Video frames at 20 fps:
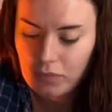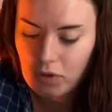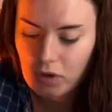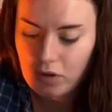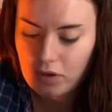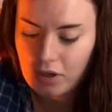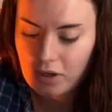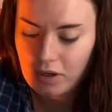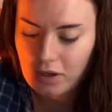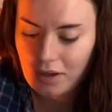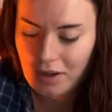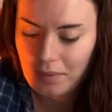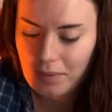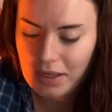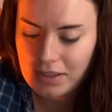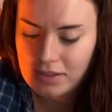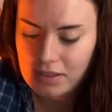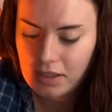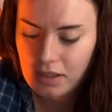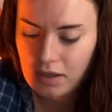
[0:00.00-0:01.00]
other little
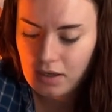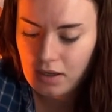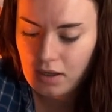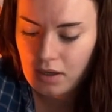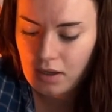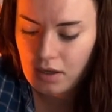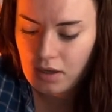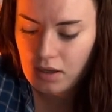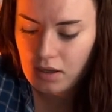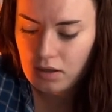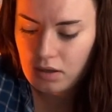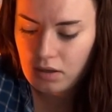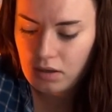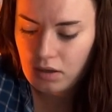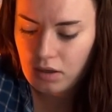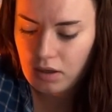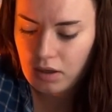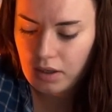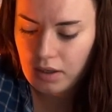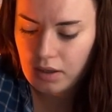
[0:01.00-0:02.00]
bestie,
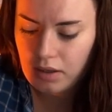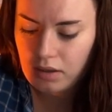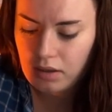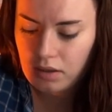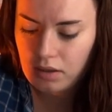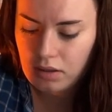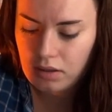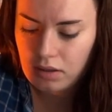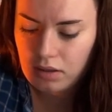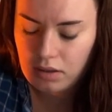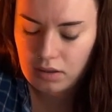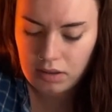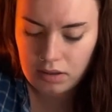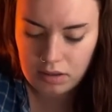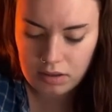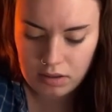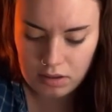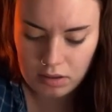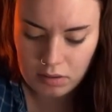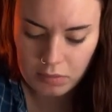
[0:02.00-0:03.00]

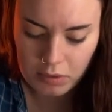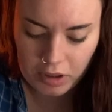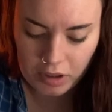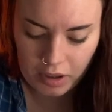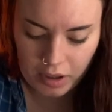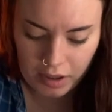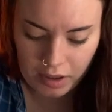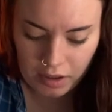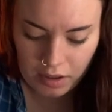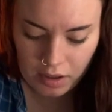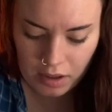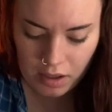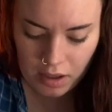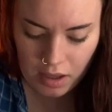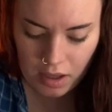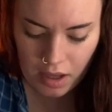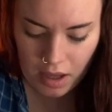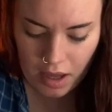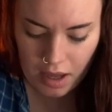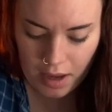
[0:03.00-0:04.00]
number 9.
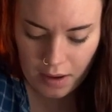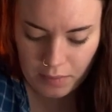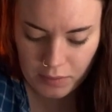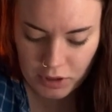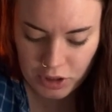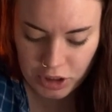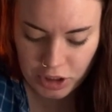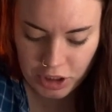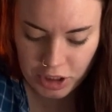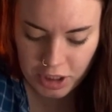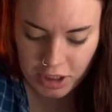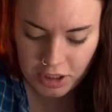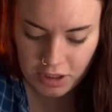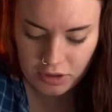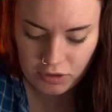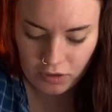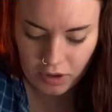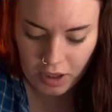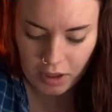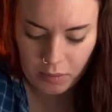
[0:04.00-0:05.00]
She is
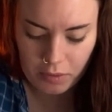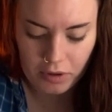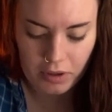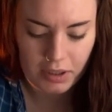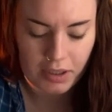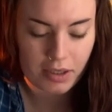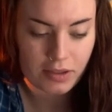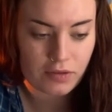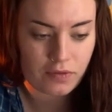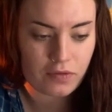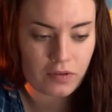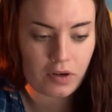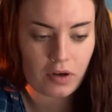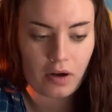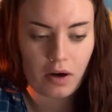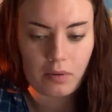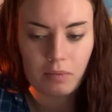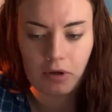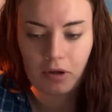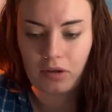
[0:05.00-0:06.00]
writing a book and that's
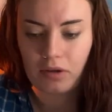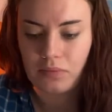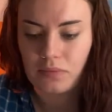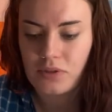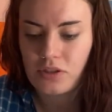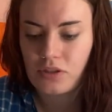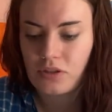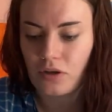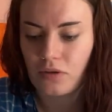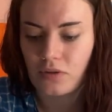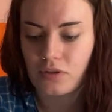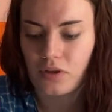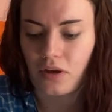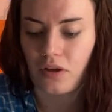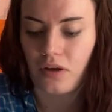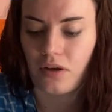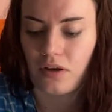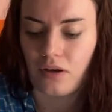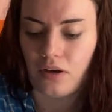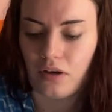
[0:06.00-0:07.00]
phenomenal. I'm so
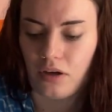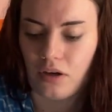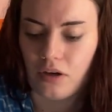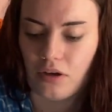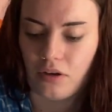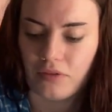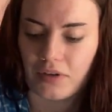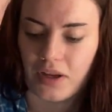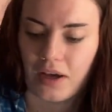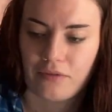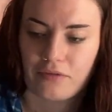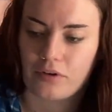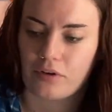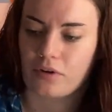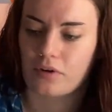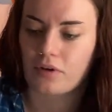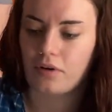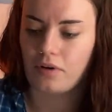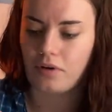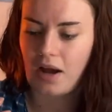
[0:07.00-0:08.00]
excited and loving that for
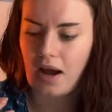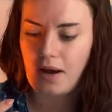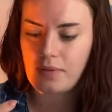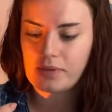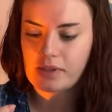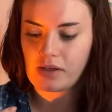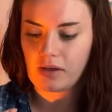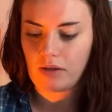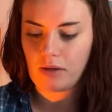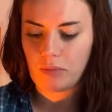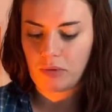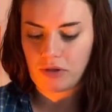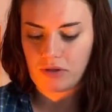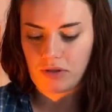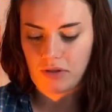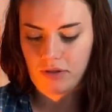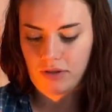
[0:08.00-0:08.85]
her. Absolutely buzzing